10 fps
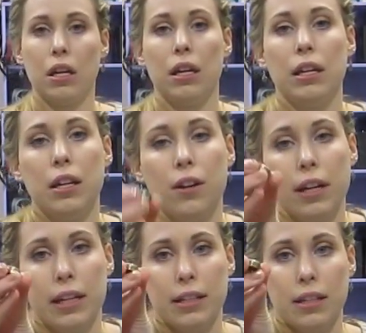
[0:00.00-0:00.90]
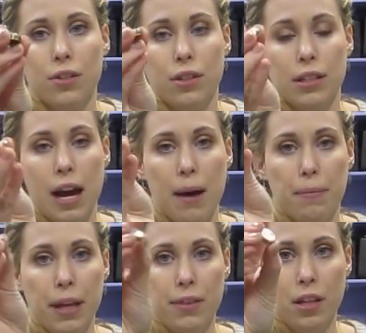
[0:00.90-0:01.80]
And here it is. Here's the top
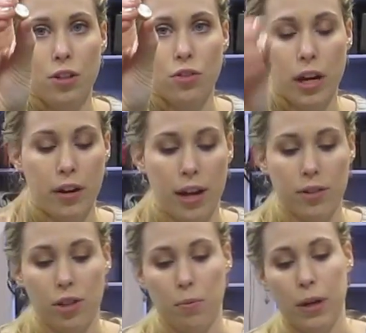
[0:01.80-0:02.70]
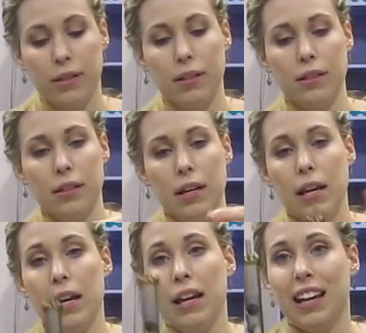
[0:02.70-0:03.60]
button that your child actually presses.
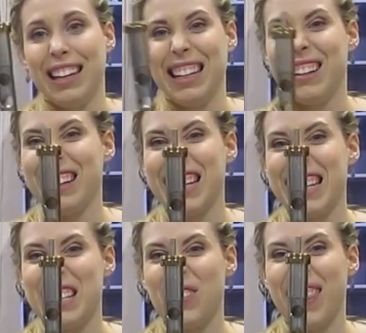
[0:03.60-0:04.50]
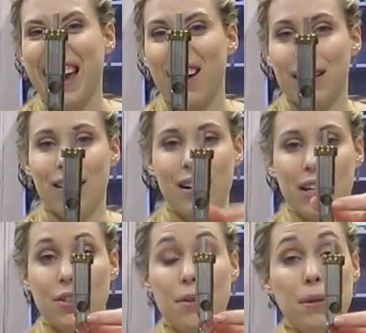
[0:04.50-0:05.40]
And here it is without it on
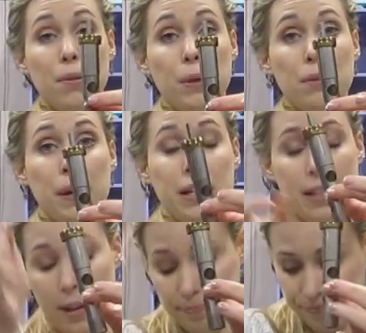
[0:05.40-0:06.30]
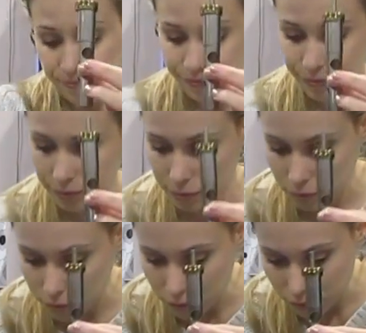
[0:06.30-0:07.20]
it. So I'm going to put the button down
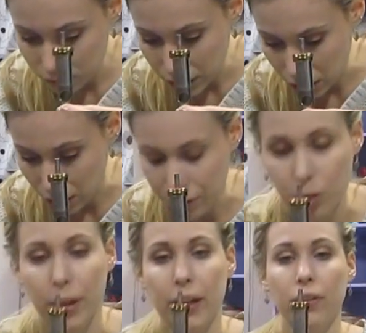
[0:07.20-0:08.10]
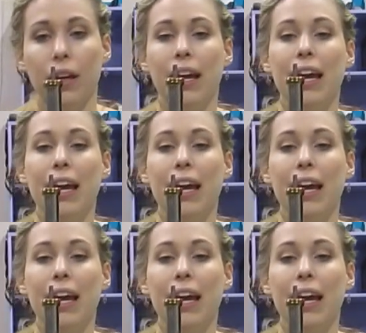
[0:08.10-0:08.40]
on the ground.